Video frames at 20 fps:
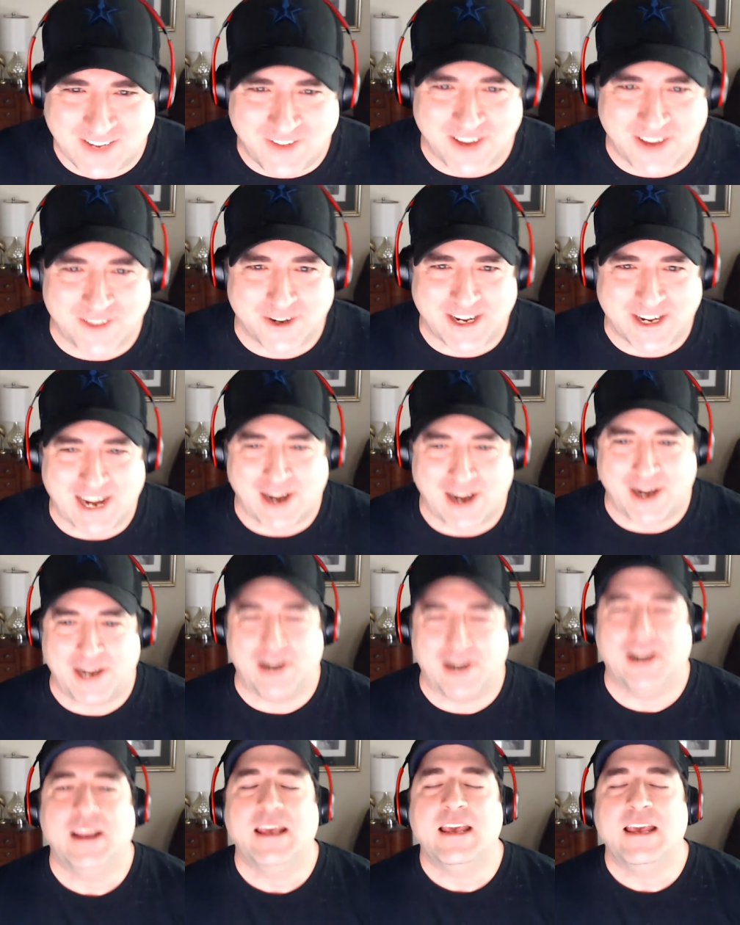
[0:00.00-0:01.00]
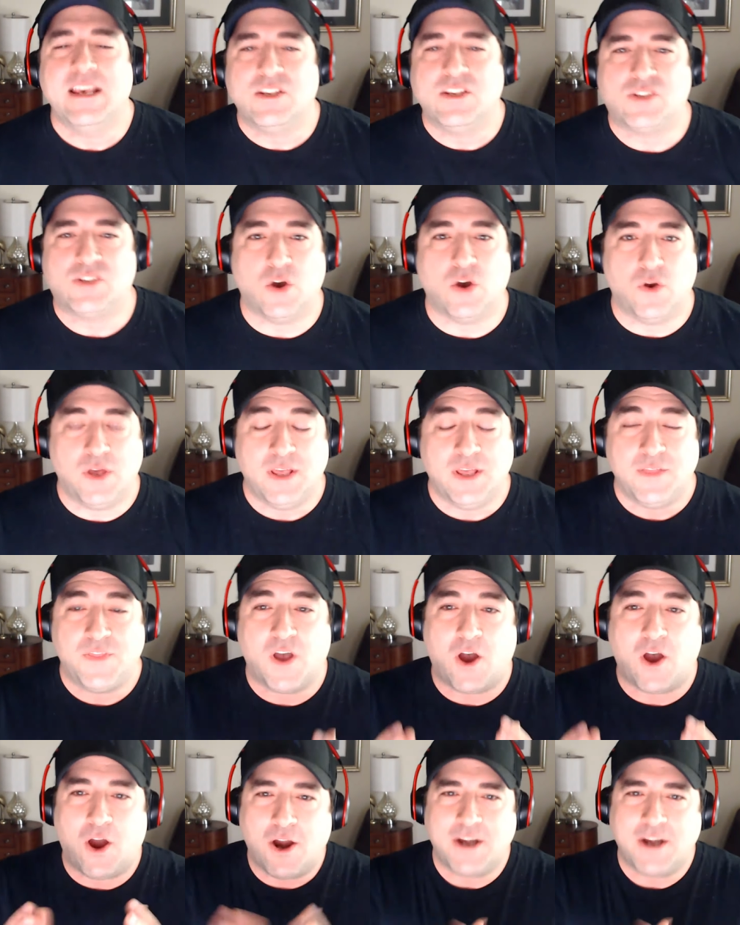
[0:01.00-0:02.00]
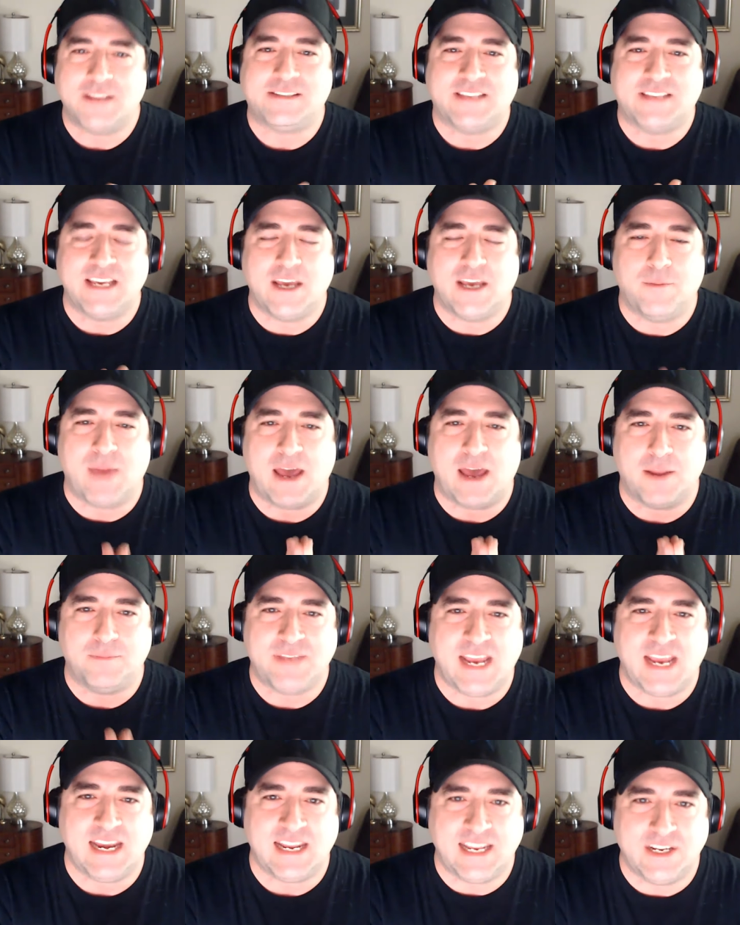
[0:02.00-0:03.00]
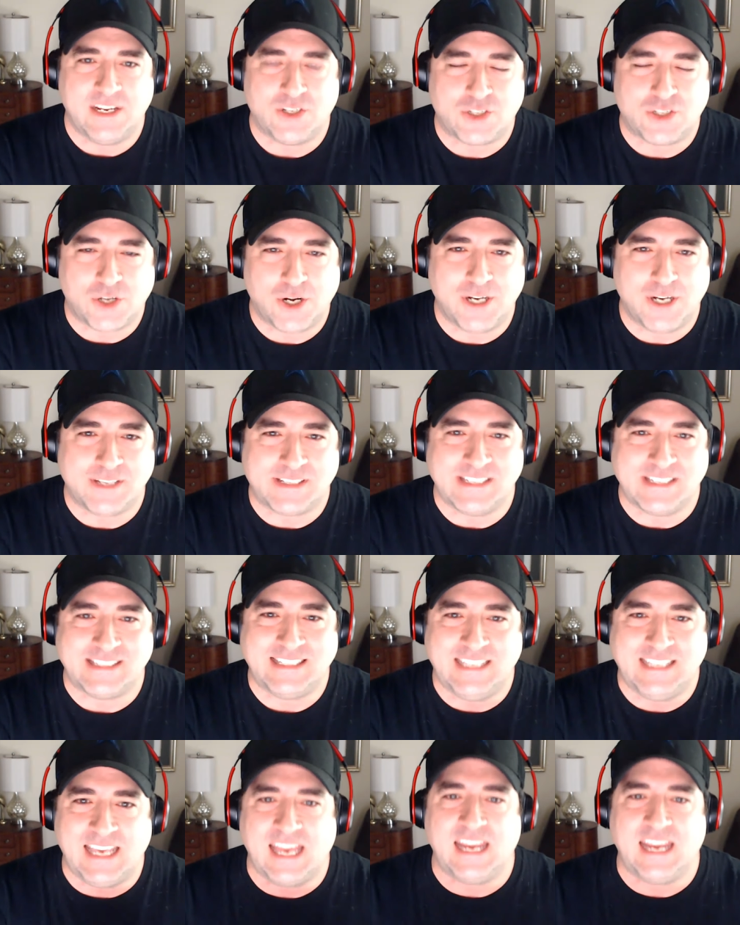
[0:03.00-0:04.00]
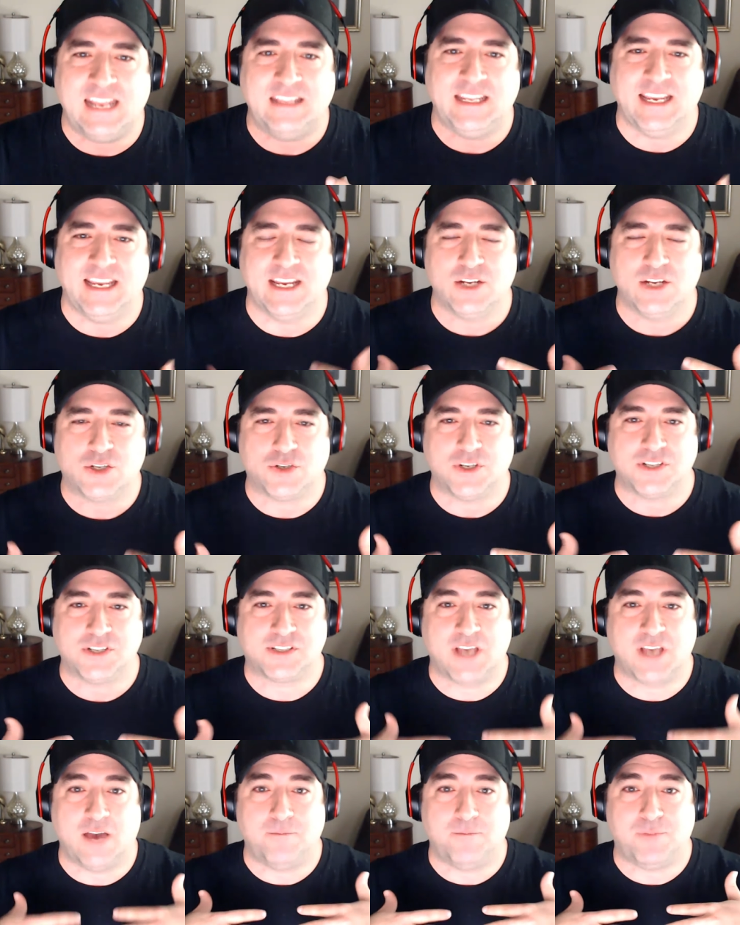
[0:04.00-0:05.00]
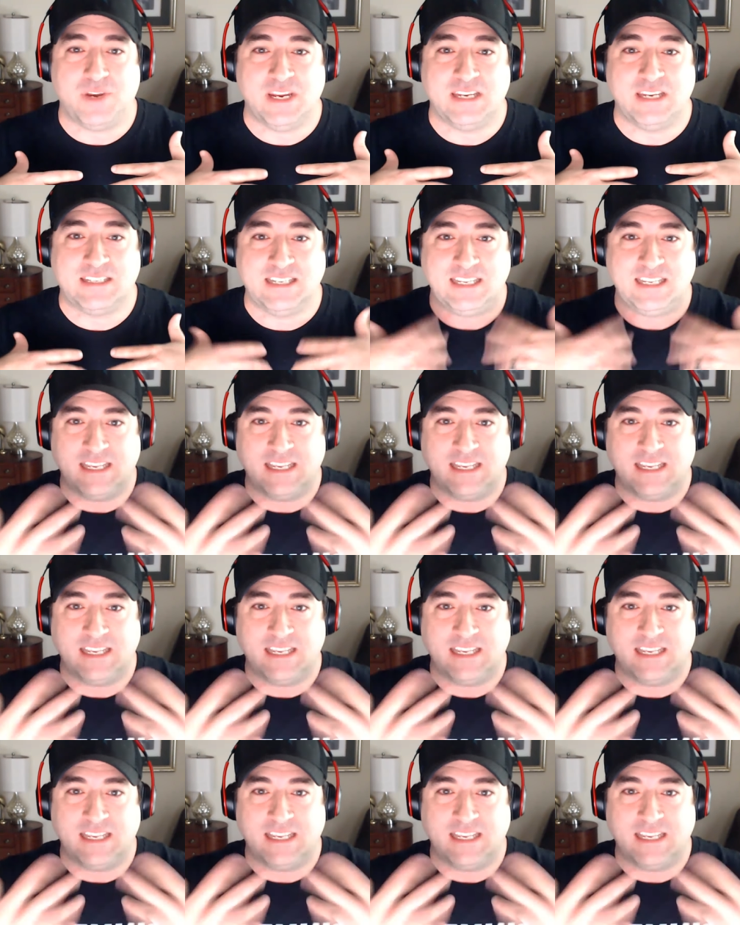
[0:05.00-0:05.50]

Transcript: some other carrier. So the hardest thing about obtaining insurance is getting the insurance company to